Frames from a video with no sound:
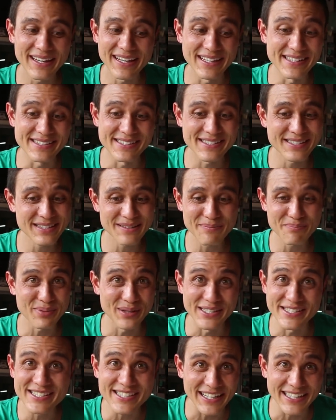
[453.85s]
is
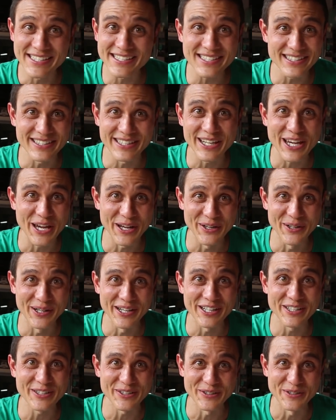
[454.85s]
precisely
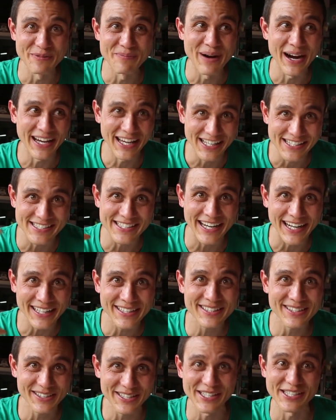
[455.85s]
catering to my
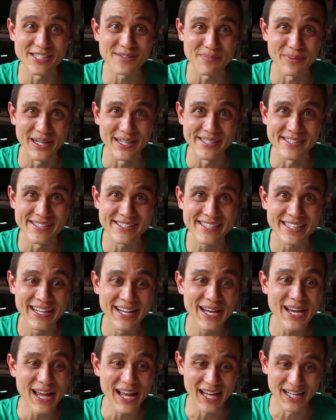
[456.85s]
exact taste buds.
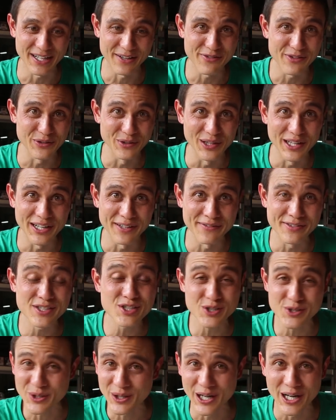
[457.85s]
And if you love
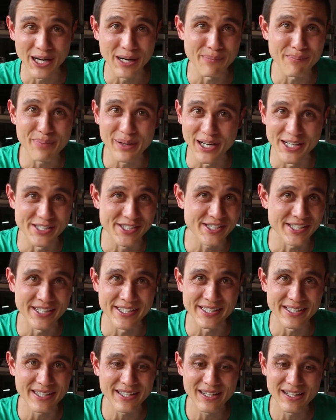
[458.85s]
strong,
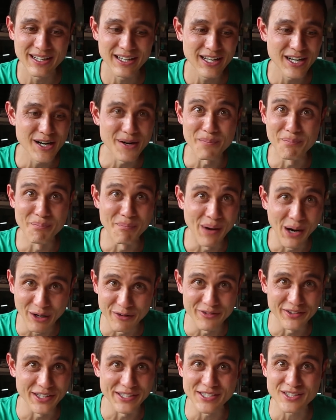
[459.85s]
pungent,
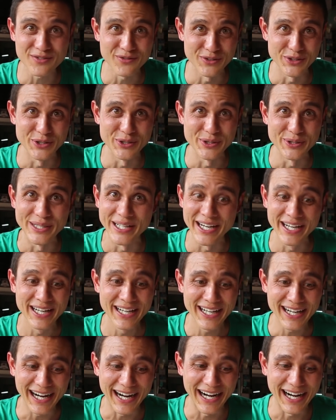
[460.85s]
marvelous food,
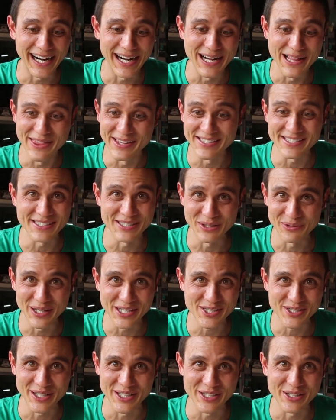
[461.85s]
uh, this is a
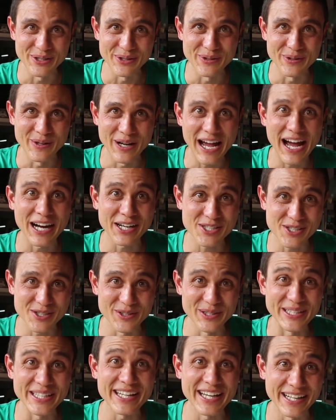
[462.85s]
restaurant you
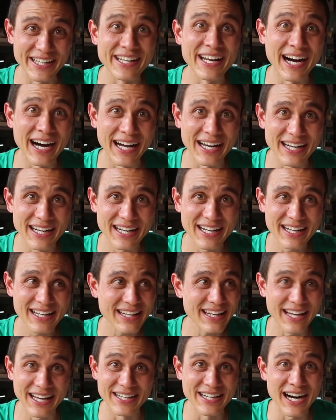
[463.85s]
actually cannot
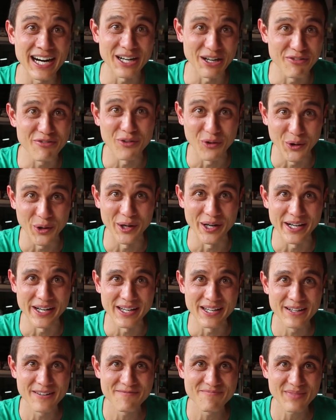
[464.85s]
cannot afford
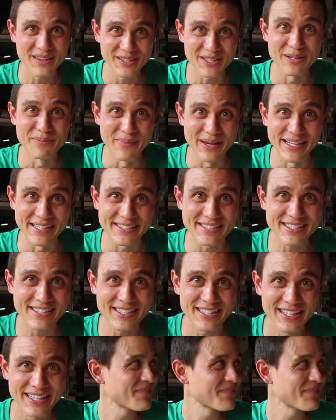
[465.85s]
to miss.